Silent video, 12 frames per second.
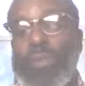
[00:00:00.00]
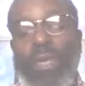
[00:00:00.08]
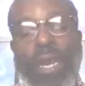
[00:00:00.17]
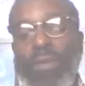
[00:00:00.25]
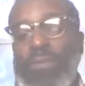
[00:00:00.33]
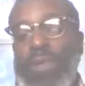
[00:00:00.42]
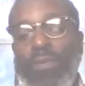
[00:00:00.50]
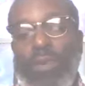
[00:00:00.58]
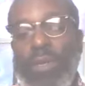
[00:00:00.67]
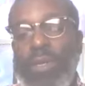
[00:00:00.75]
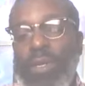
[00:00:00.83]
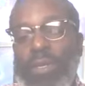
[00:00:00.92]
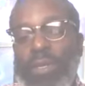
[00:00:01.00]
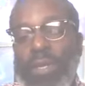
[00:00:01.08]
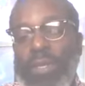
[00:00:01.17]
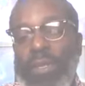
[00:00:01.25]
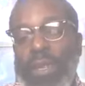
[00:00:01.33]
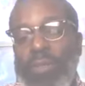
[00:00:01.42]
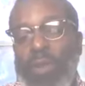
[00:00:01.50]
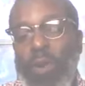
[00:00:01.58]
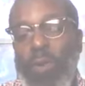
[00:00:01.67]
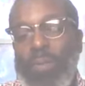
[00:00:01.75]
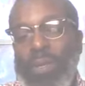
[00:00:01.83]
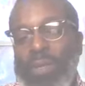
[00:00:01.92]
I haven't even done anything but
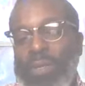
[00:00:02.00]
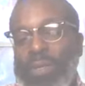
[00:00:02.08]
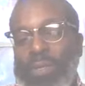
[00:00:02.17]
opened it and